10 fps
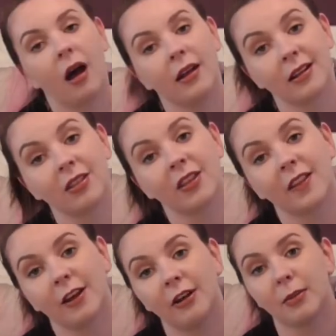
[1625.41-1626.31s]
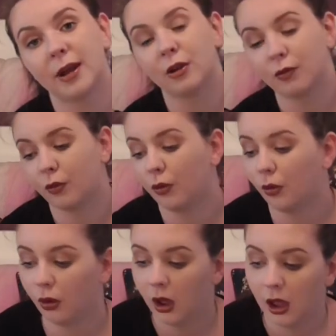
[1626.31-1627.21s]
Another thing that I recommend
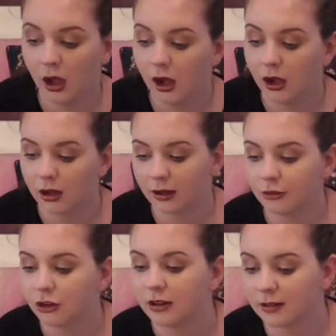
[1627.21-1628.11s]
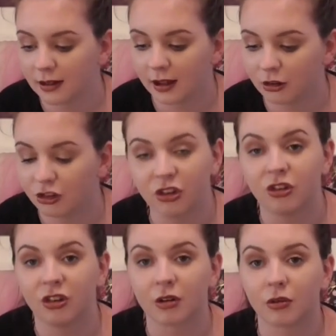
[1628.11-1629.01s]
for lunches and
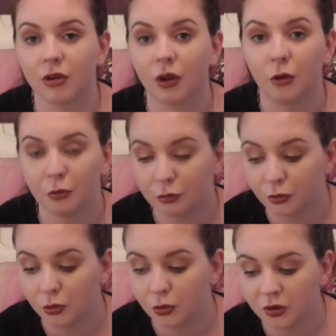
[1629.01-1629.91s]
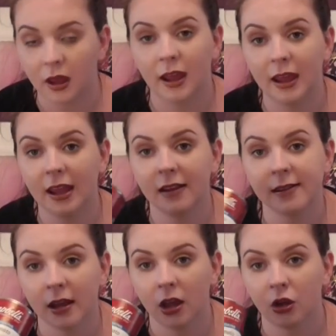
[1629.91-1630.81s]
just general food is
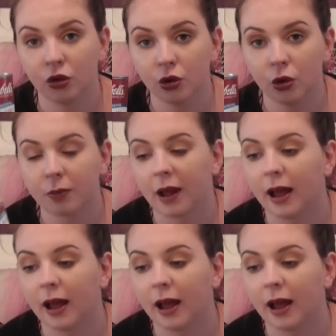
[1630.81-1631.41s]
soup.